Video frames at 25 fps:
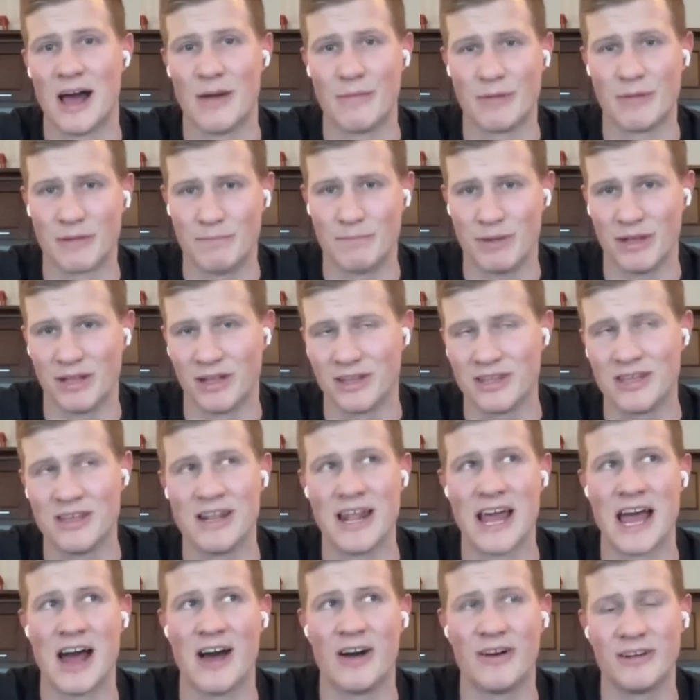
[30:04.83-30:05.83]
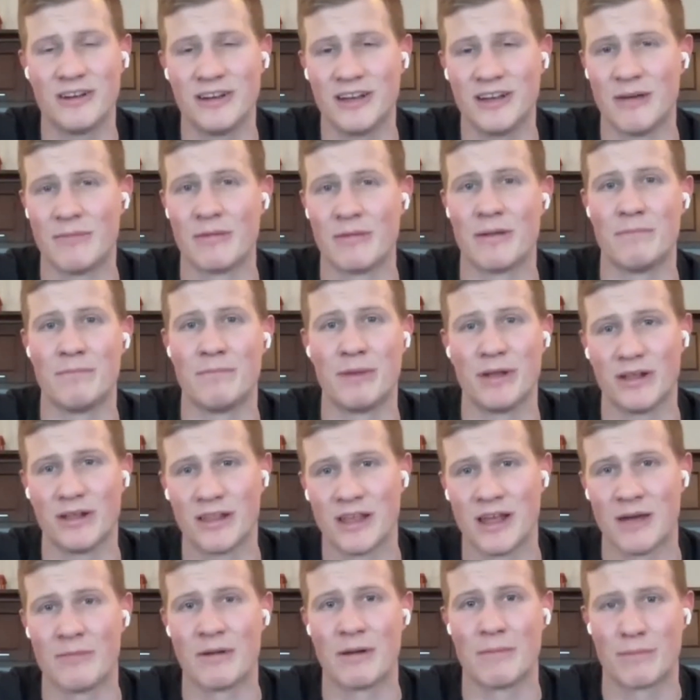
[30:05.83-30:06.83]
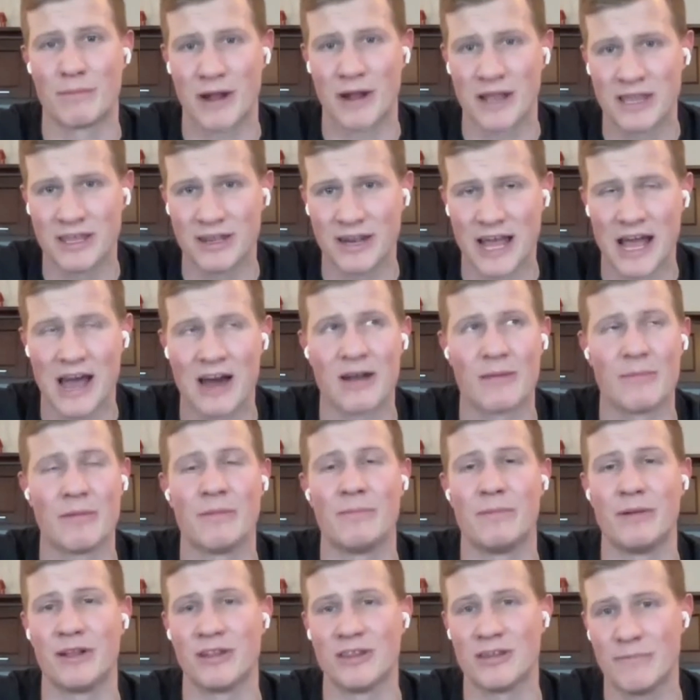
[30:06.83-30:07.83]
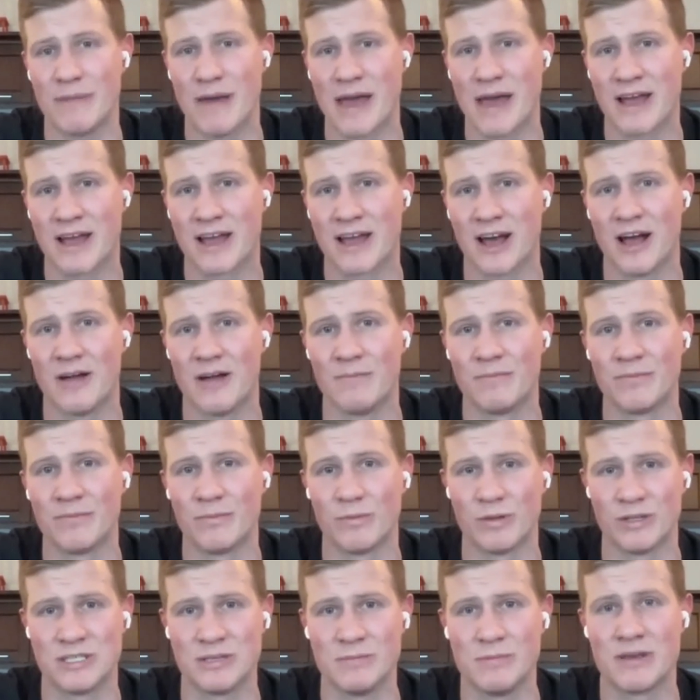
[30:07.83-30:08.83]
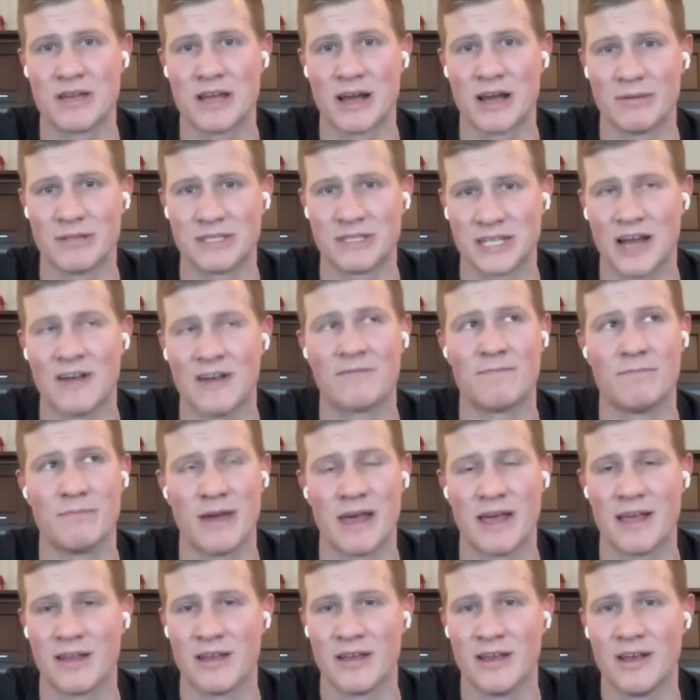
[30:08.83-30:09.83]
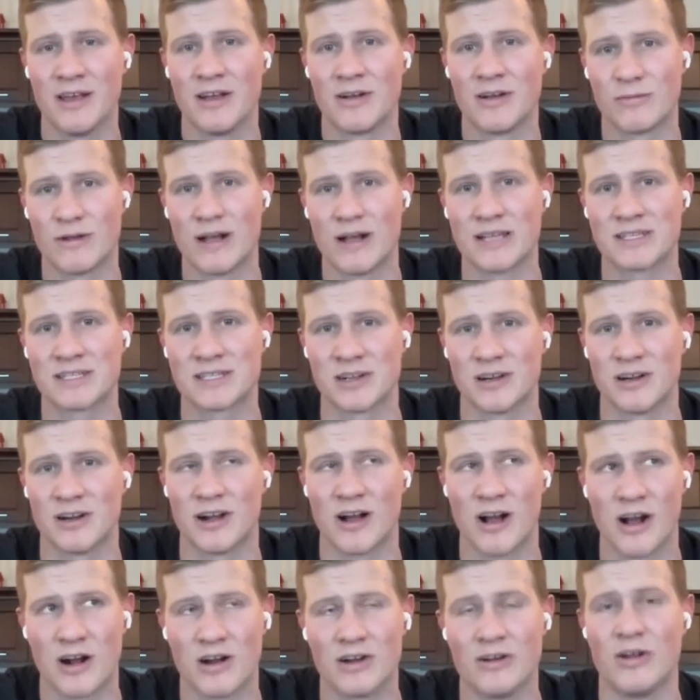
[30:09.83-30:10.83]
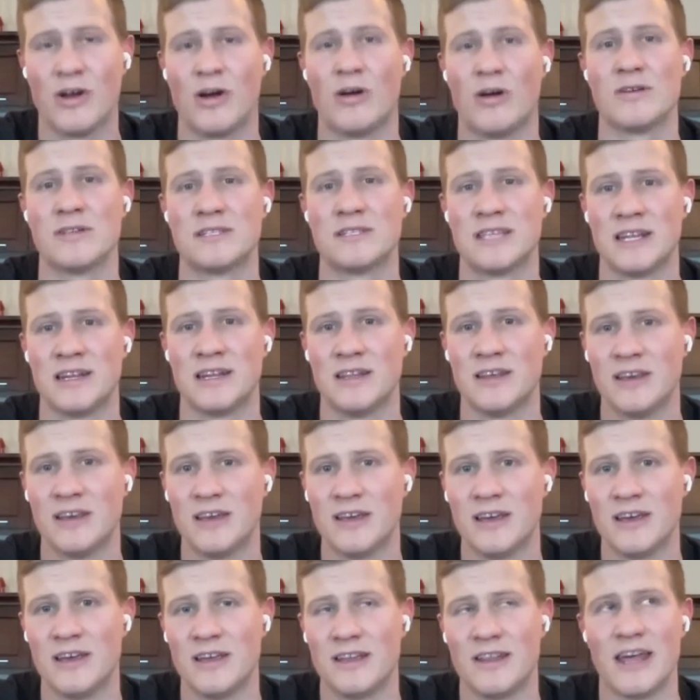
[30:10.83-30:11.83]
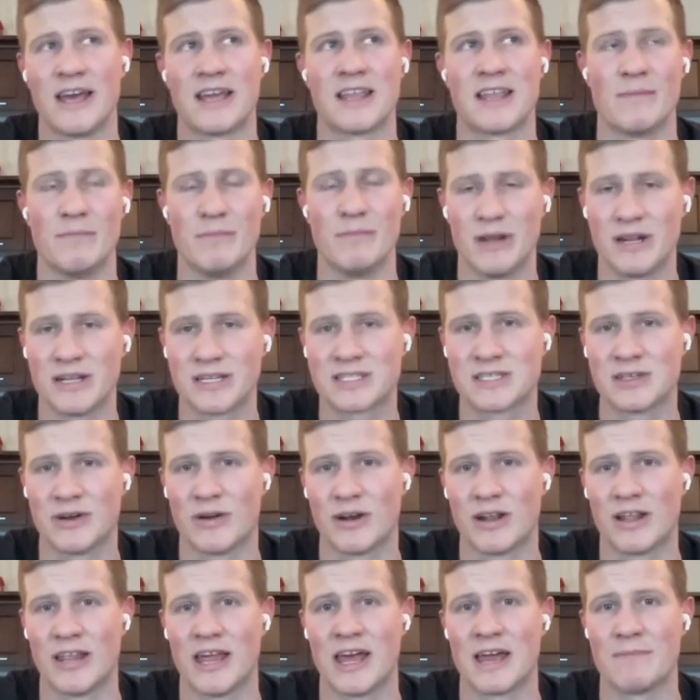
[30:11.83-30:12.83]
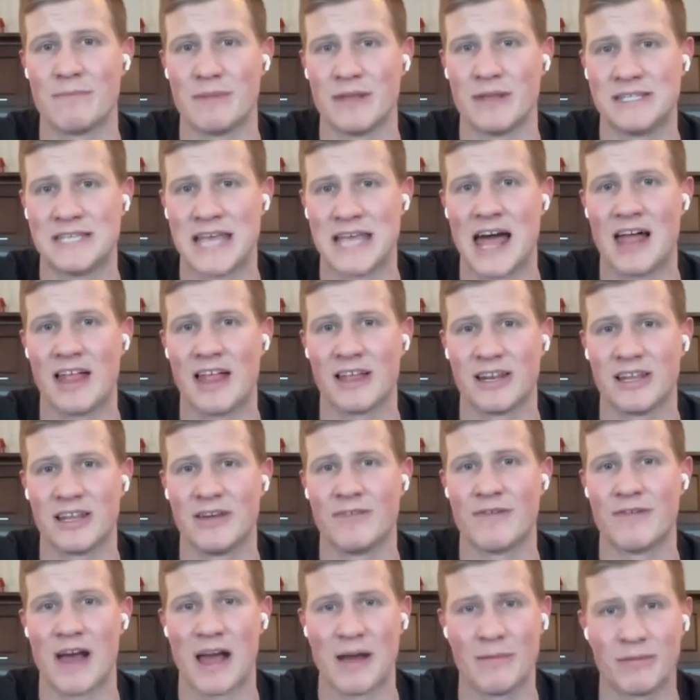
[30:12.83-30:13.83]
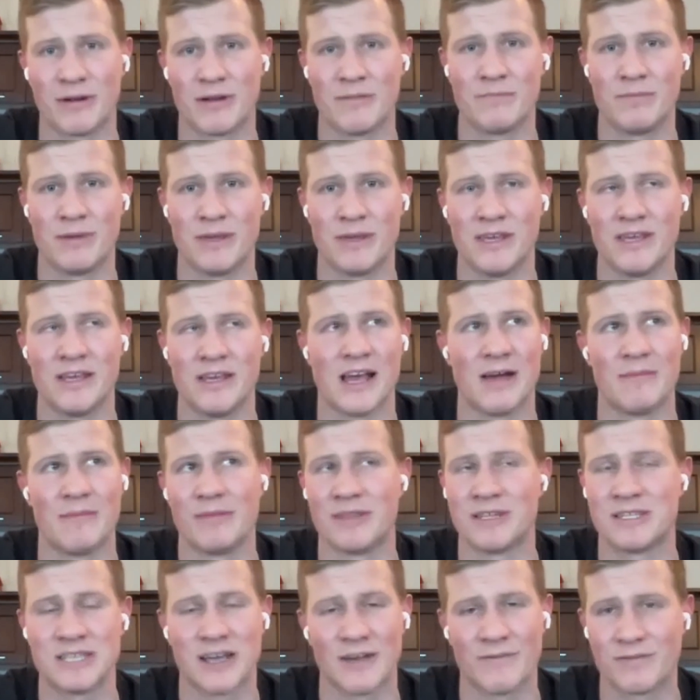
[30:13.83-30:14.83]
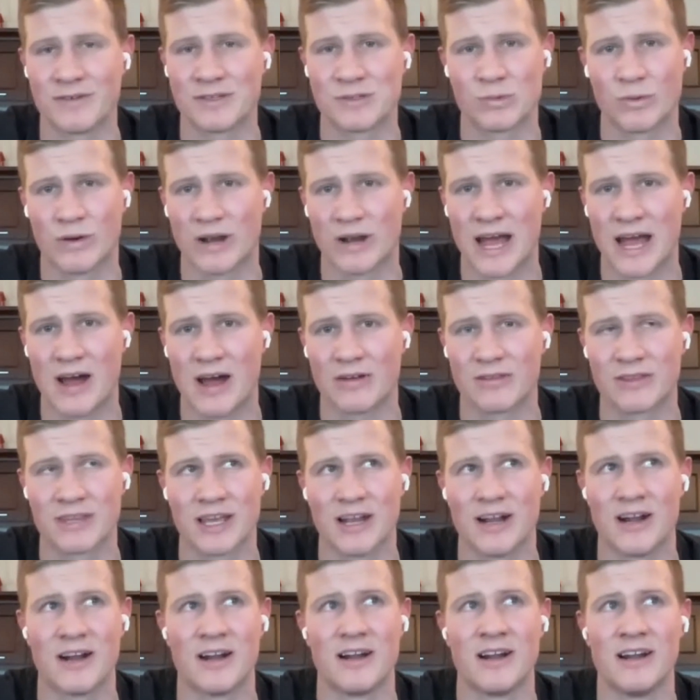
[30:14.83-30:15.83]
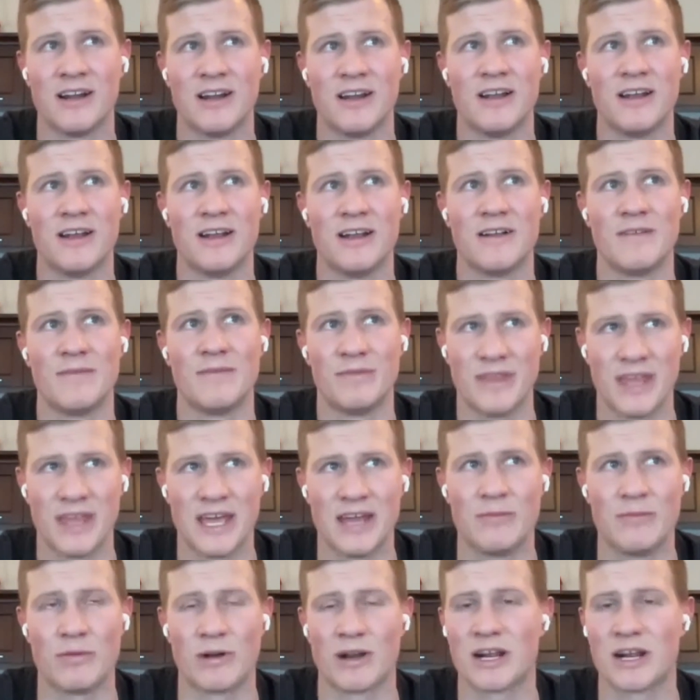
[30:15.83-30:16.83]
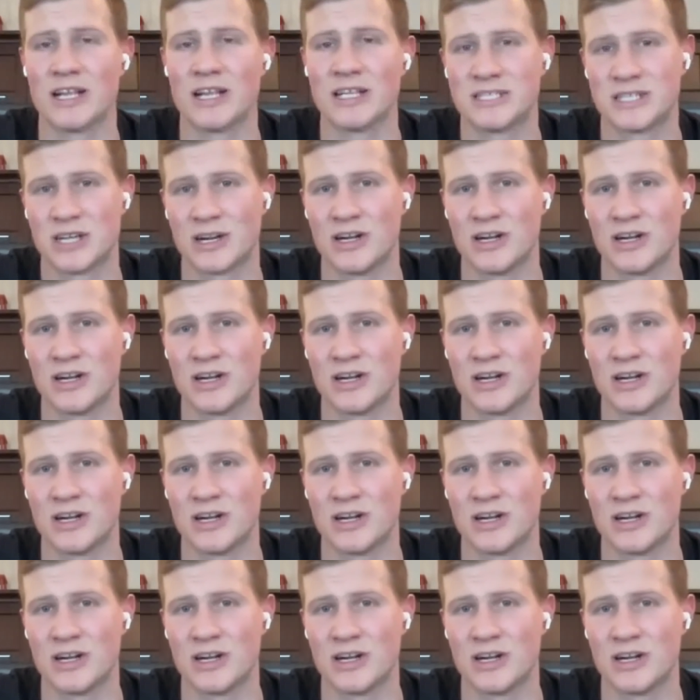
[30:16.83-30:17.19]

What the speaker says: I'm gonna build you down. I'm gonna break you down. I'm gonna build you back up. Once you become a wrestler, hard nosed, and like a Minnesota like mentality of I'm the toughest one out there. Then we'll